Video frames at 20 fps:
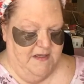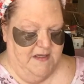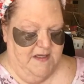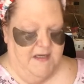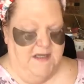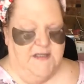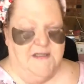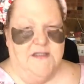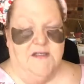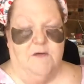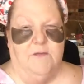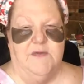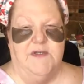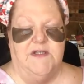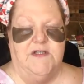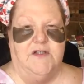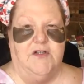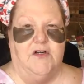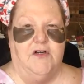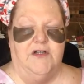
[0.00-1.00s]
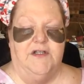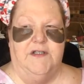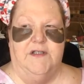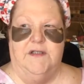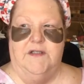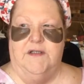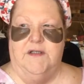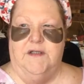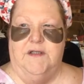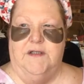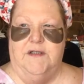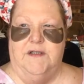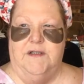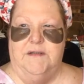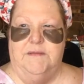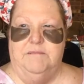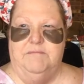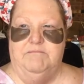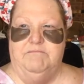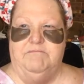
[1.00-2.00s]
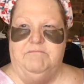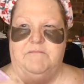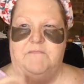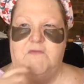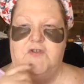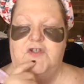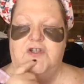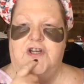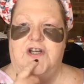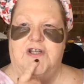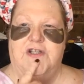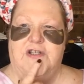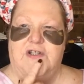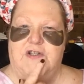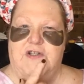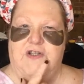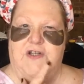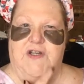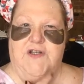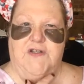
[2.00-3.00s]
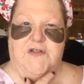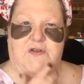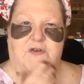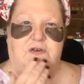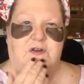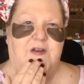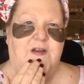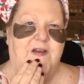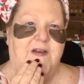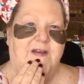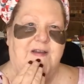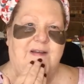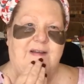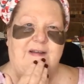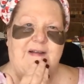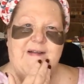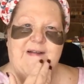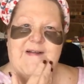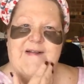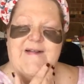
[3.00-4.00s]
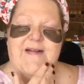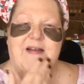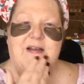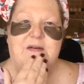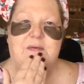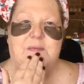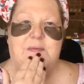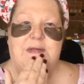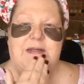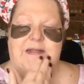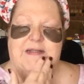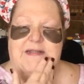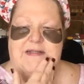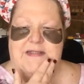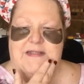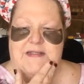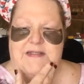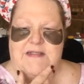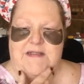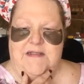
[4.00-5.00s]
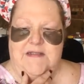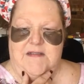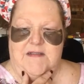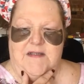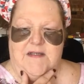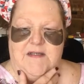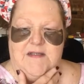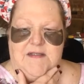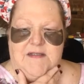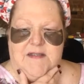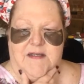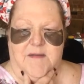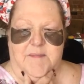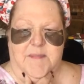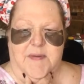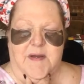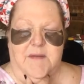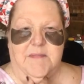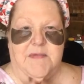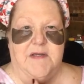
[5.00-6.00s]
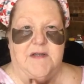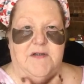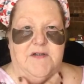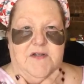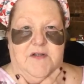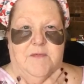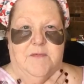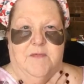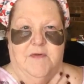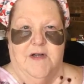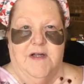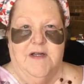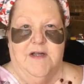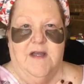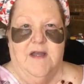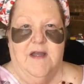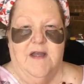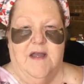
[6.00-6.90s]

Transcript: And so we started um, just yesterday with the Yensa pumpkin turmeric.